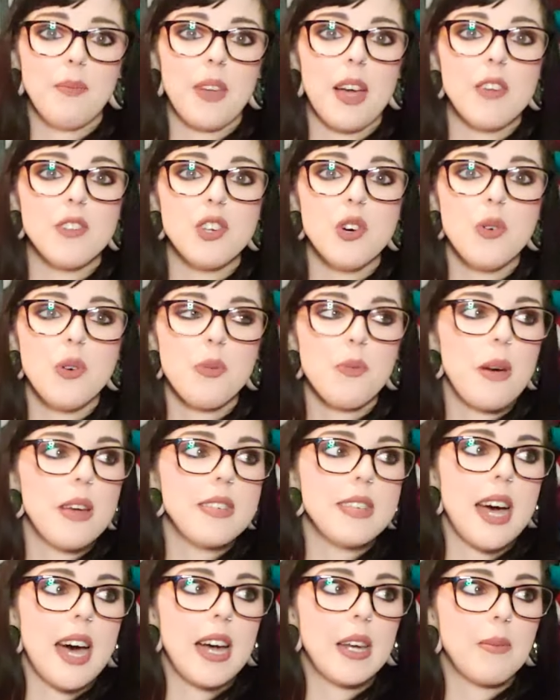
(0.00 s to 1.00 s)
I joke with my
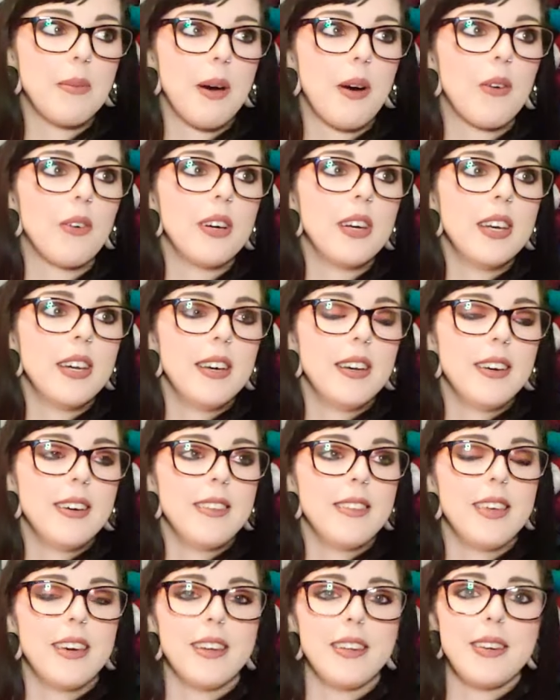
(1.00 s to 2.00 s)
dad about
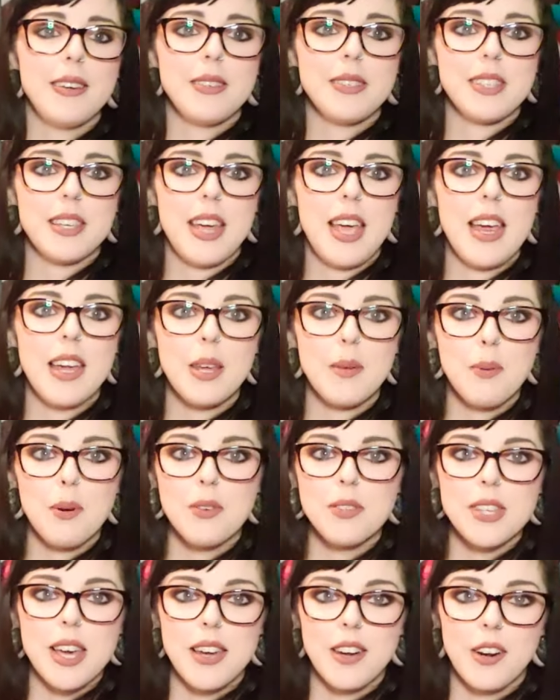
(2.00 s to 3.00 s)
that he's an
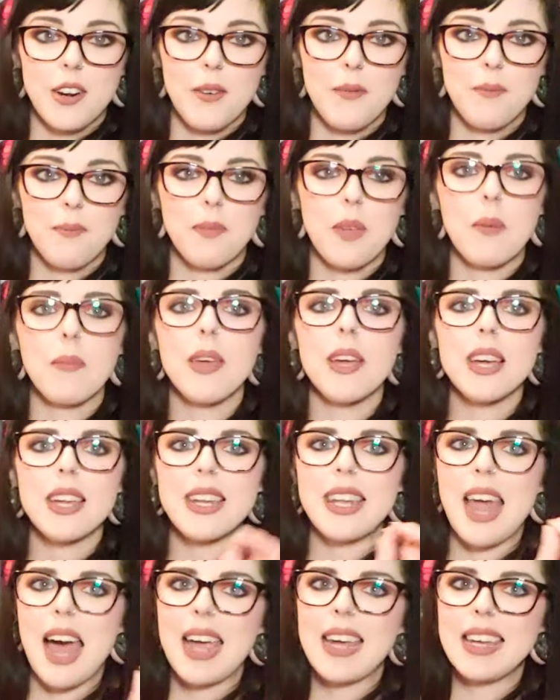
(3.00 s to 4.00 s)
80%er. I'm like a
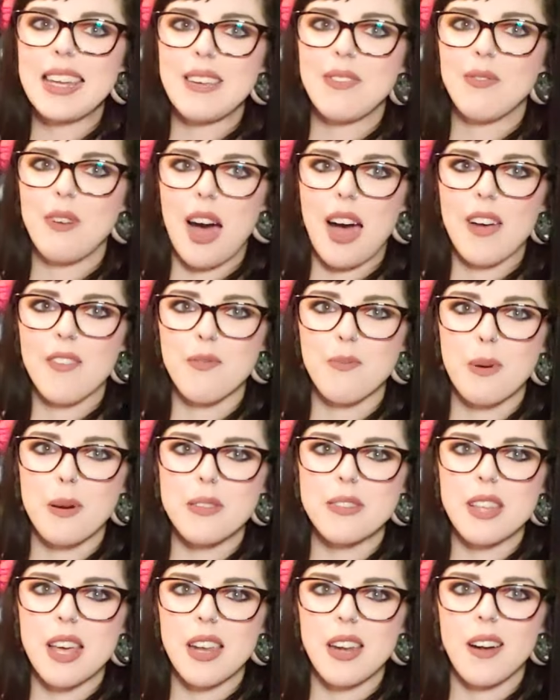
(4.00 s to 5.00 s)

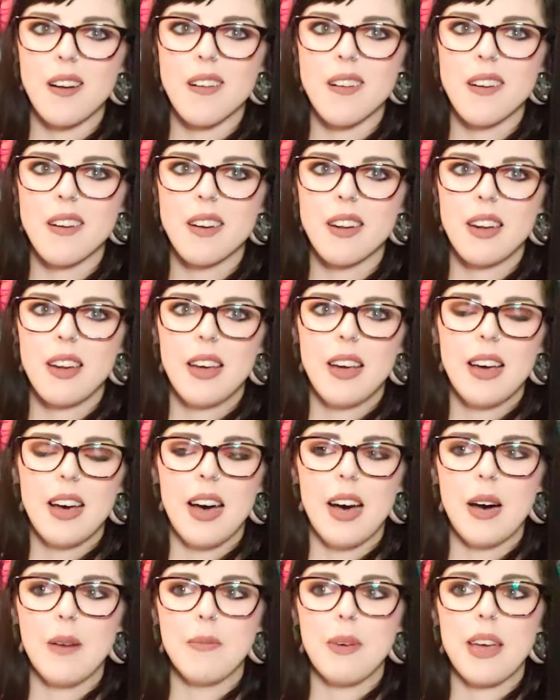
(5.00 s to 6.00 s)
95%er,
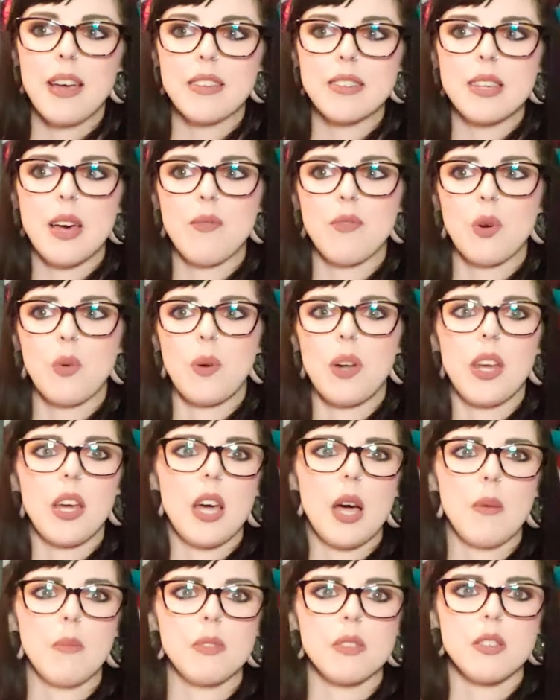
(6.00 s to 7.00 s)
except for when
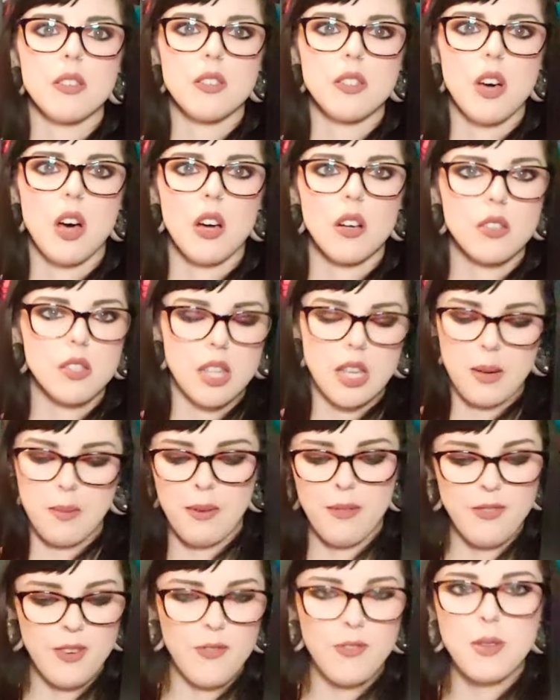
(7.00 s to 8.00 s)
it comes to socks. Then I'm
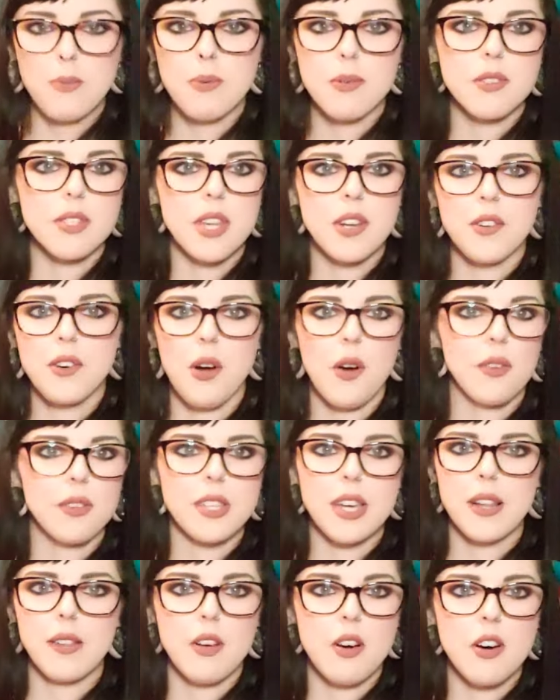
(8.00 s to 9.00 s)
a 50%er all
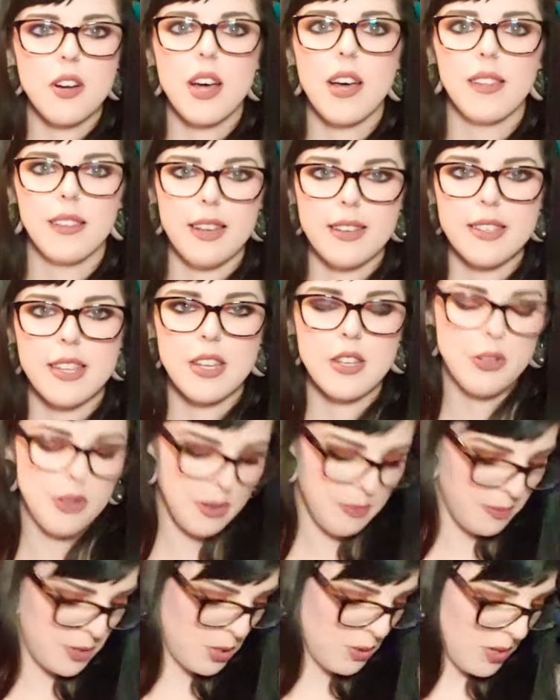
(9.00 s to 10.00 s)
day long unless I do
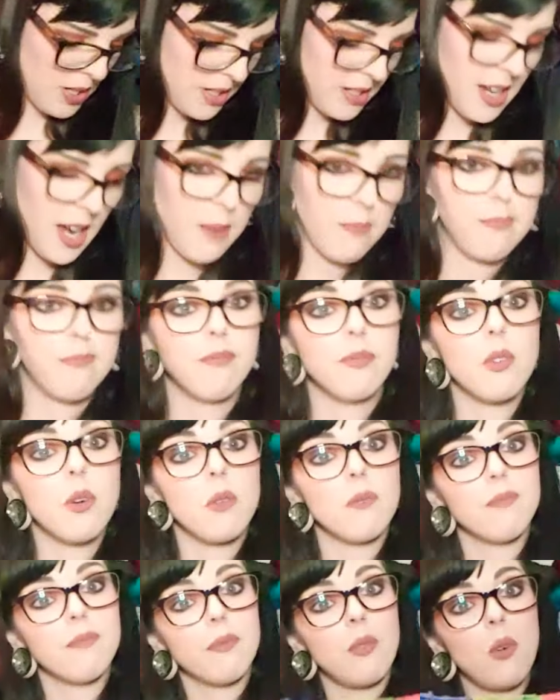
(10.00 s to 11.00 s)
them 2 at a time
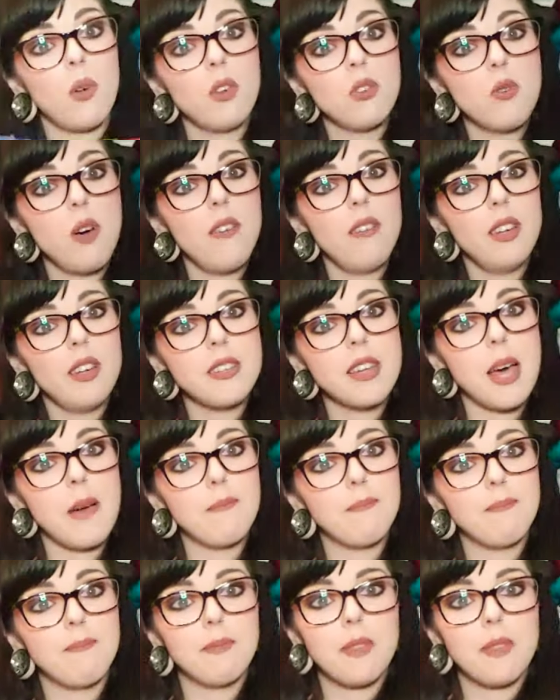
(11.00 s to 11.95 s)
or 12 at a time.